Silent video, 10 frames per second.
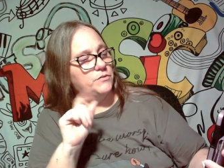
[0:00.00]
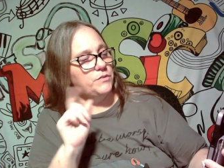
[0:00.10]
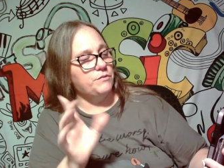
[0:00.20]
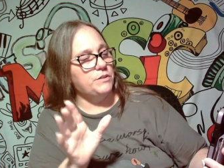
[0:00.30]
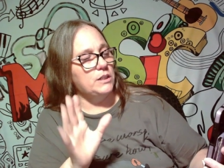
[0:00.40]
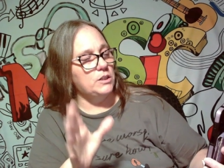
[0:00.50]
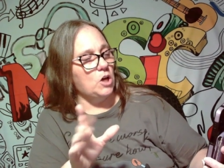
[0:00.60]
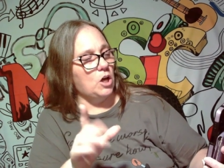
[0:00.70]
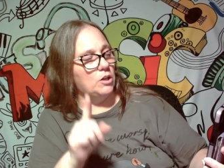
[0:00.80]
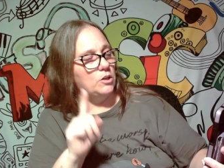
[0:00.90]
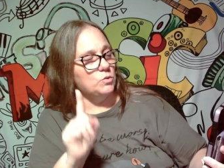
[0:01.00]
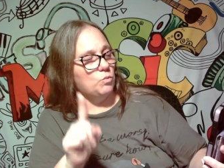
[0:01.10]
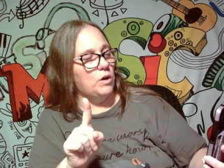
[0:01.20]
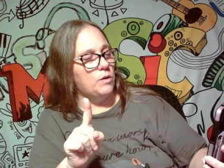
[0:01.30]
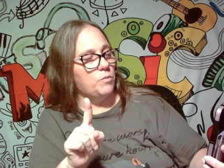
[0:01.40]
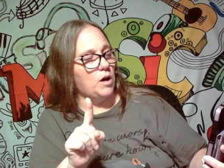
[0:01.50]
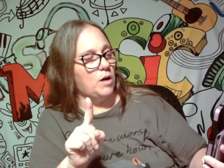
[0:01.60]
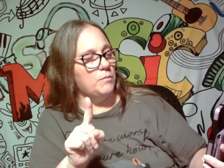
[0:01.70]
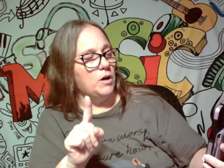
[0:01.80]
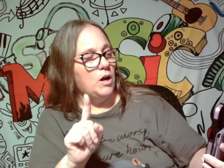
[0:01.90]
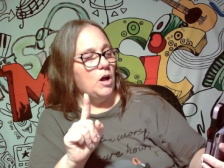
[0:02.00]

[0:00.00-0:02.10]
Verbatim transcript: fifteen dollars, one pop.